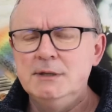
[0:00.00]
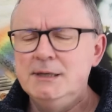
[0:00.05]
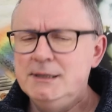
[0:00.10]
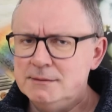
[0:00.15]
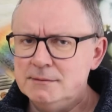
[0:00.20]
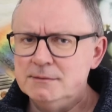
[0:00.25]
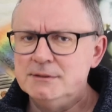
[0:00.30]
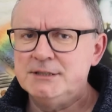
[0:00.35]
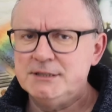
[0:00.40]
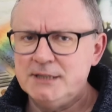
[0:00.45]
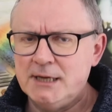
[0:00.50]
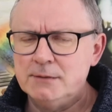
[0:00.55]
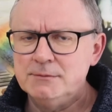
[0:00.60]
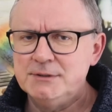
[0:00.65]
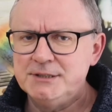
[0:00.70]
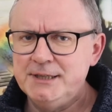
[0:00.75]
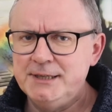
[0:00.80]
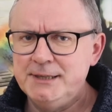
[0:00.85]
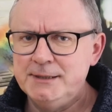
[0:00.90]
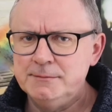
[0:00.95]
in sound
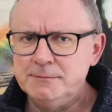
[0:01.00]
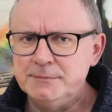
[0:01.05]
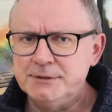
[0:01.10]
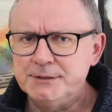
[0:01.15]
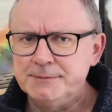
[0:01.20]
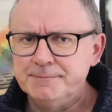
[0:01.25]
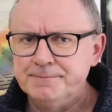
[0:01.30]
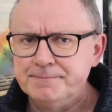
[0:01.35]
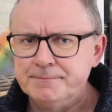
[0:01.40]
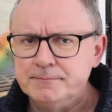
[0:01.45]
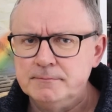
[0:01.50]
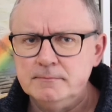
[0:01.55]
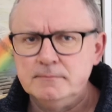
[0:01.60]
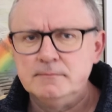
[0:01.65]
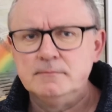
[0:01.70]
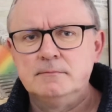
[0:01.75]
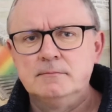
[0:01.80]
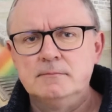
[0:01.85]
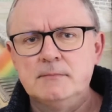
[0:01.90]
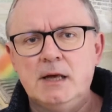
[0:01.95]
terms.
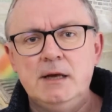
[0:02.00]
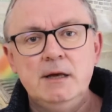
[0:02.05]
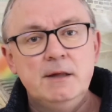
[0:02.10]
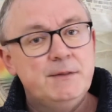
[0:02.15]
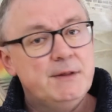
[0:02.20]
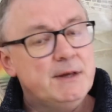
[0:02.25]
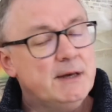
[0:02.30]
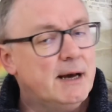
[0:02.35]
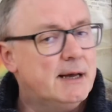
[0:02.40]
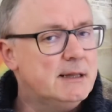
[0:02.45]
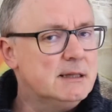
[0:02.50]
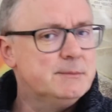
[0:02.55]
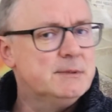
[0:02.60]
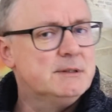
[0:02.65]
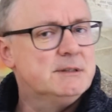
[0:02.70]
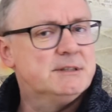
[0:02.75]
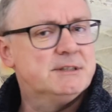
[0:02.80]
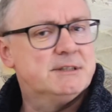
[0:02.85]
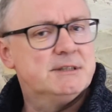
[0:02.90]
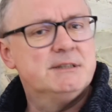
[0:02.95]
The
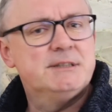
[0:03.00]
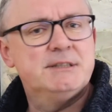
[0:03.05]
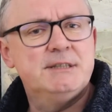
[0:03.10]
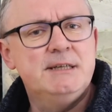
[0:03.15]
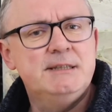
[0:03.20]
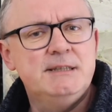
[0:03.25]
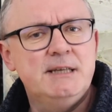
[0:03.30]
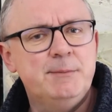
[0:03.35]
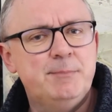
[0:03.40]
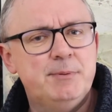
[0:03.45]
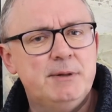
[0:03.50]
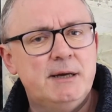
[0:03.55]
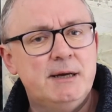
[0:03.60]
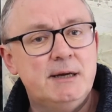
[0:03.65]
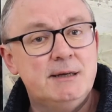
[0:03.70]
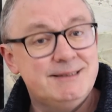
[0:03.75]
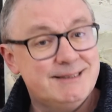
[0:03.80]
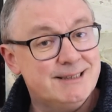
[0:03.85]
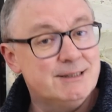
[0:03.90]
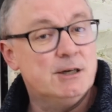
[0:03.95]
Elements CD
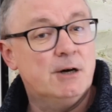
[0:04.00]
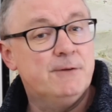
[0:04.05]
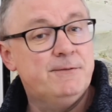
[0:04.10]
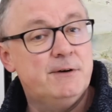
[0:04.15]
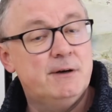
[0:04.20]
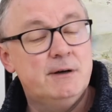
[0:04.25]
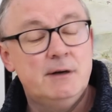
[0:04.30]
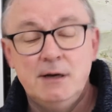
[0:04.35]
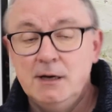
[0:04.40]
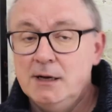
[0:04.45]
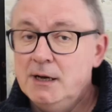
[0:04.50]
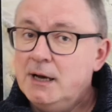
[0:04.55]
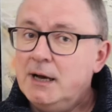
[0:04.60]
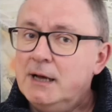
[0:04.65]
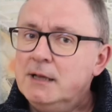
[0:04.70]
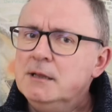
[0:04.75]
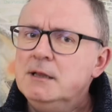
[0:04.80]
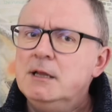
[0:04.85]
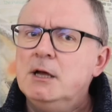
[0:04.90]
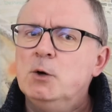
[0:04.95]
player did offer
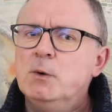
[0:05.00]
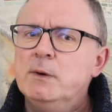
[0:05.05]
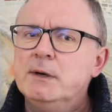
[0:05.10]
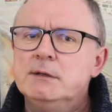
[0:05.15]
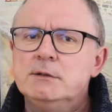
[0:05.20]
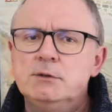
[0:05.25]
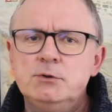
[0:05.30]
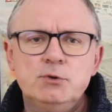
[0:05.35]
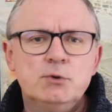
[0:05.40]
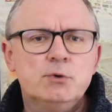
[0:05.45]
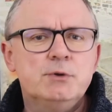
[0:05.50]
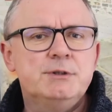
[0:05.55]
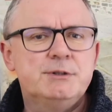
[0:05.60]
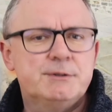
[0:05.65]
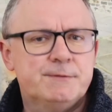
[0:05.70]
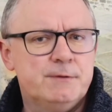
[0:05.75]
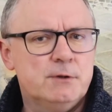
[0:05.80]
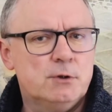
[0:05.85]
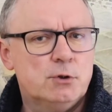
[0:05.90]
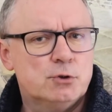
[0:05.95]
a lower noise
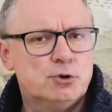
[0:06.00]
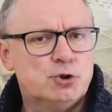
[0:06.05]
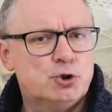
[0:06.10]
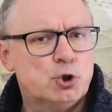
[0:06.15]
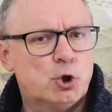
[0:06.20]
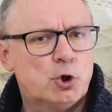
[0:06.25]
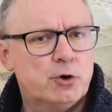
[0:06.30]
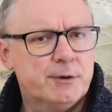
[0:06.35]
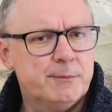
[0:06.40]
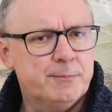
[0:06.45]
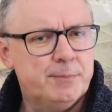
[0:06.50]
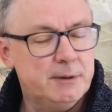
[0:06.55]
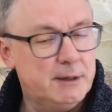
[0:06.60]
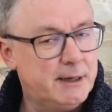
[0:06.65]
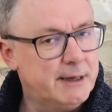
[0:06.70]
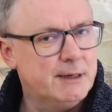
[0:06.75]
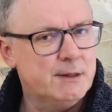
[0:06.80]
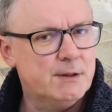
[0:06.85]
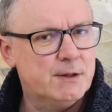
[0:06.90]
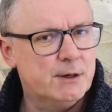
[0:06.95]
floor during
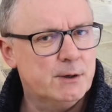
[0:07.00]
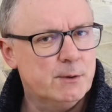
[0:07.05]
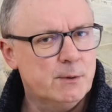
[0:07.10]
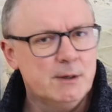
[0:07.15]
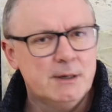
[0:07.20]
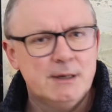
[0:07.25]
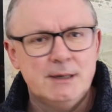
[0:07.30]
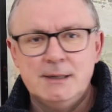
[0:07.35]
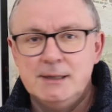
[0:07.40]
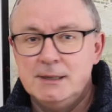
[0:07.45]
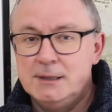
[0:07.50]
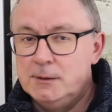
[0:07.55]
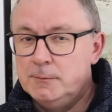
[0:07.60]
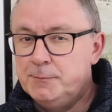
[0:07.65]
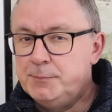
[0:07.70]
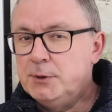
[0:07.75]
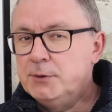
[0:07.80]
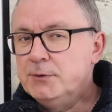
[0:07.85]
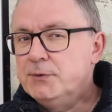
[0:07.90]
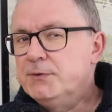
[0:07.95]
play though.
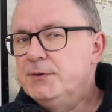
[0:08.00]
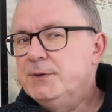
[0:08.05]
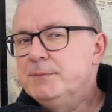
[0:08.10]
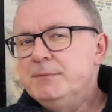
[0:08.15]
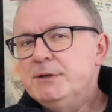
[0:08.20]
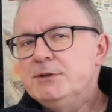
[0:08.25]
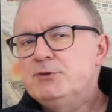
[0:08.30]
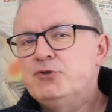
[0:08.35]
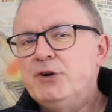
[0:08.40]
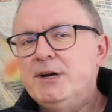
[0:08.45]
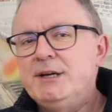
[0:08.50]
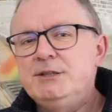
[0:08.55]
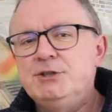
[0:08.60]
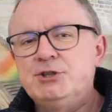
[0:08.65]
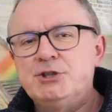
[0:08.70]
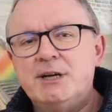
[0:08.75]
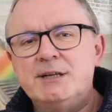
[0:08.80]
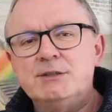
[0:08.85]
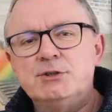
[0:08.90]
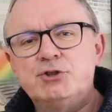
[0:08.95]
Both the
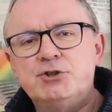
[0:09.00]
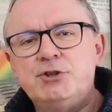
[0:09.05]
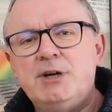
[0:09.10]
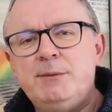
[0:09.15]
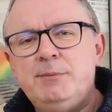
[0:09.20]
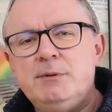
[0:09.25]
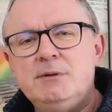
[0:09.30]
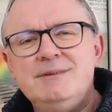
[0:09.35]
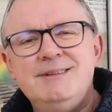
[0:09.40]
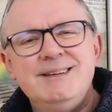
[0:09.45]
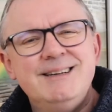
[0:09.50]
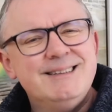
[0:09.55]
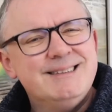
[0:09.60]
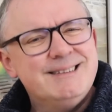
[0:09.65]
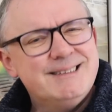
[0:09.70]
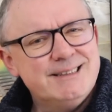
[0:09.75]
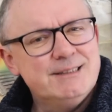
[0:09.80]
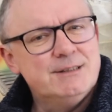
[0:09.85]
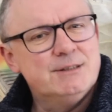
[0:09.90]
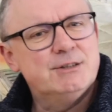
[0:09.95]
mid-range and treble
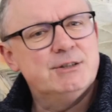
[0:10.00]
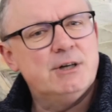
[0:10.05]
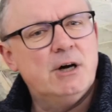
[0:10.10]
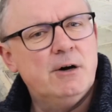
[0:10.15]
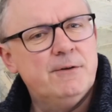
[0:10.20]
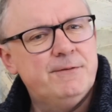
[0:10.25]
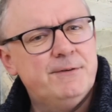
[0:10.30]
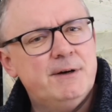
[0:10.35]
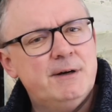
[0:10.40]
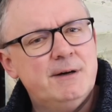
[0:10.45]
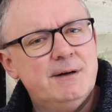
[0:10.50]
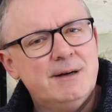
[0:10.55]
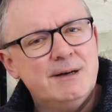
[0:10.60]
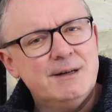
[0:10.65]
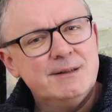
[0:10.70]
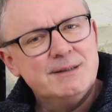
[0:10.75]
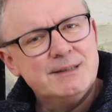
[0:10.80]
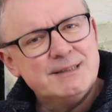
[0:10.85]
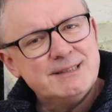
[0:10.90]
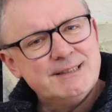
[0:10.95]
didn't offer
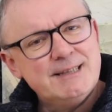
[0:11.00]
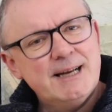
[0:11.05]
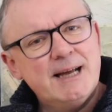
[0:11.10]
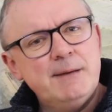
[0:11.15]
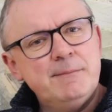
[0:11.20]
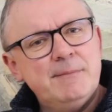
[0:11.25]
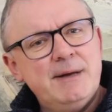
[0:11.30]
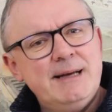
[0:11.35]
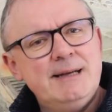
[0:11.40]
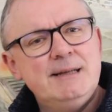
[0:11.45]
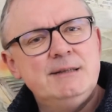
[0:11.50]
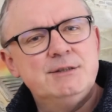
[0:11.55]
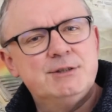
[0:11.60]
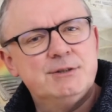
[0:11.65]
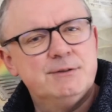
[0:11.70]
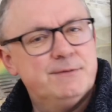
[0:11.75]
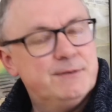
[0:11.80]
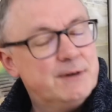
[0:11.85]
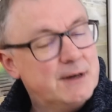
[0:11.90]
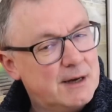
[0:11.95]
the same hint
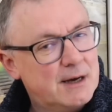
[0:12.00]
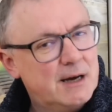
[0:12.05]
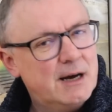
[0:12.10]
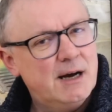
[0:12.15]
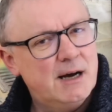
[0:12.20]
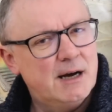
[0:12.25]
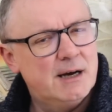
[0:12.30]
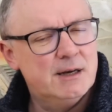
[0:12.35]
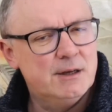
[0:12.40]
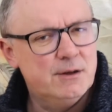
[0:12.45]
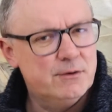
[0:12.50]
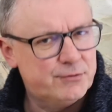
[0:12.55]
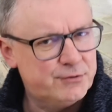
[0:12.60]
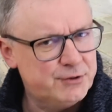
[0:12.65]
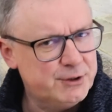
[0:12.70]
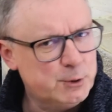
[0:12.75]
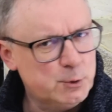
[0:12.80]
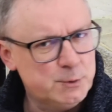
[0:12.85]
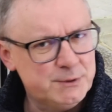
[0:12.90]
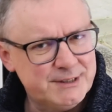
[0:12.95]
of high
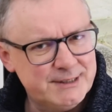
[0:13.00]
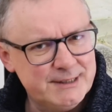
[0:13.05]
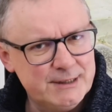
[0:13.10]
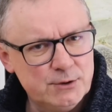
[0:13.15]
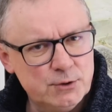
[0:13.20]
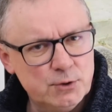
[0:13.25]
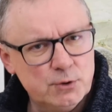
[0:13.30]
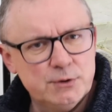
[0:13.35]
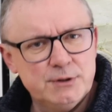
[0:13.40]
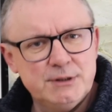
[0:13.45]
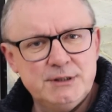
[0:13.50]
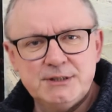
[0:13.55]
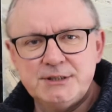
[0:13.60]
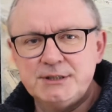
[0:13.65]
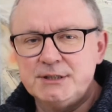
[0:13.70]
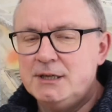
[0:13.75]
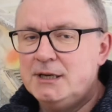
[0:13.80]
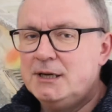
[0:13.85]
frequency noise